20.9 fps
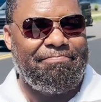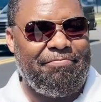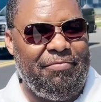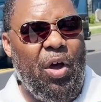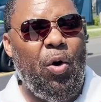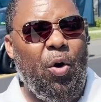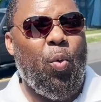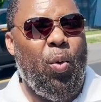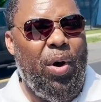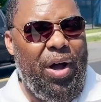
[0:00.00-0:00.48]

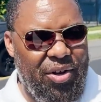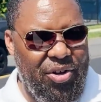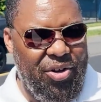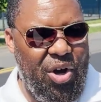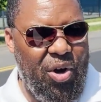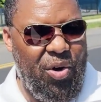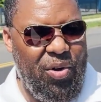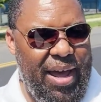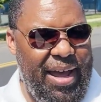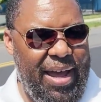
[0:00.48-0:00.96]

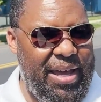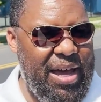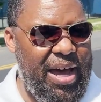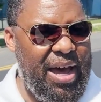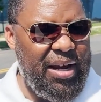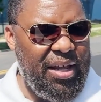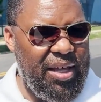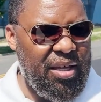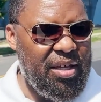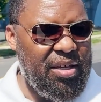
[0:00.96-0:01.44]
well-known,
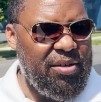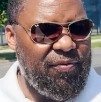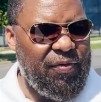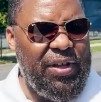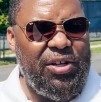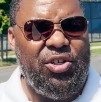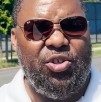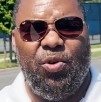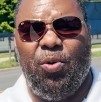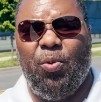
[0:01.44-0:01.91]
iconic
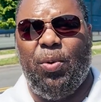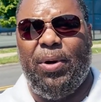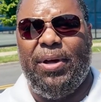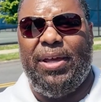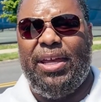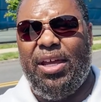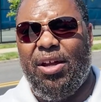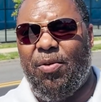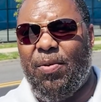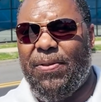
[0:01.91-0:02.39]
feature
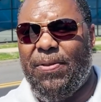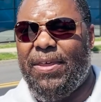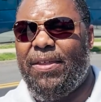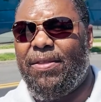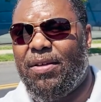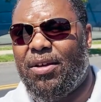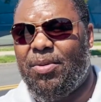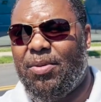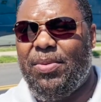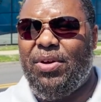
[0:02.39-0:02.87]
here within
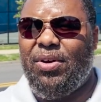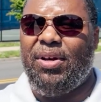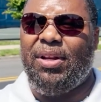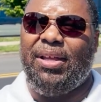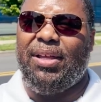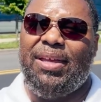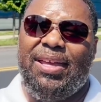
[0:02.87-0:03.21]
the community.